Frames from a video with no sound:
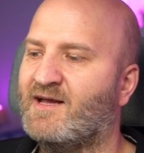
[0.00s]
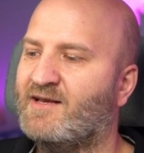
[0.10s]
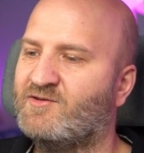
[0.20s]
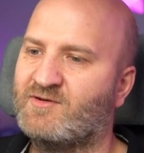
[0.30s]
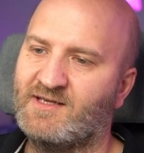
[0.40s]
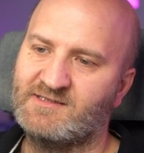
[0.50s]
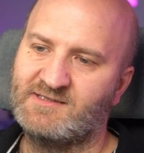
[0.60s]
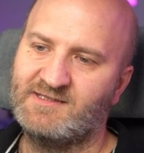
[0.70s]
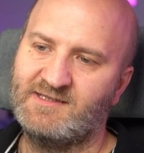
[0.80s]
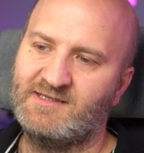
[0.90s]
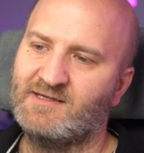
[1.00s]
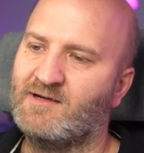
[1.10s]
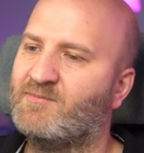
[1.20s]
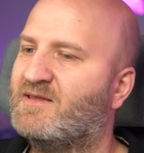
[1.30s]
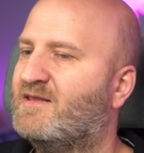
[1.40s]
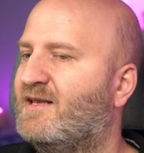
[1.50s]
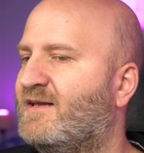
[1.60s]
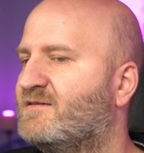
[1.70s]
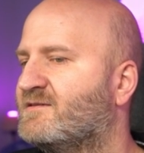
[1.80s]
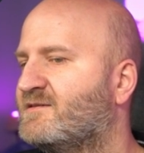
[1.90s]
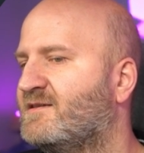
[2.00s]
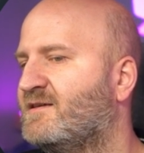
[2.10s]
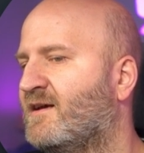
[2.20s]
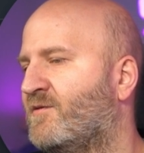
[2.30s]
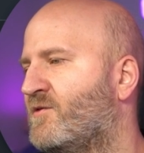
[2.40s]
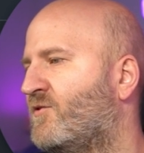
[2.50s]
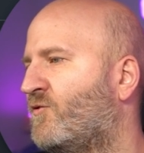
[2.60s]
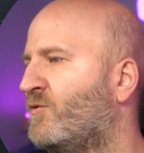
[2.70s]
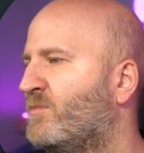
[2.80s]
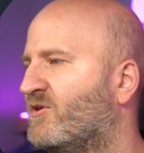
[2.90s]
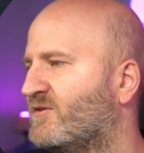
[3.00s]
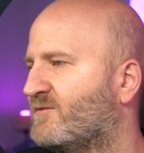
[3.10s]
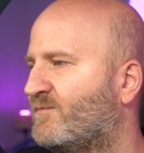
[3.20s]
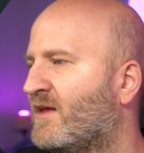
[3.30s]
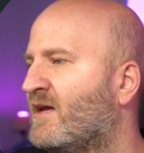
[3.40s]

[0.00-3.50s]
and you can see here a bit the latency and the throughput.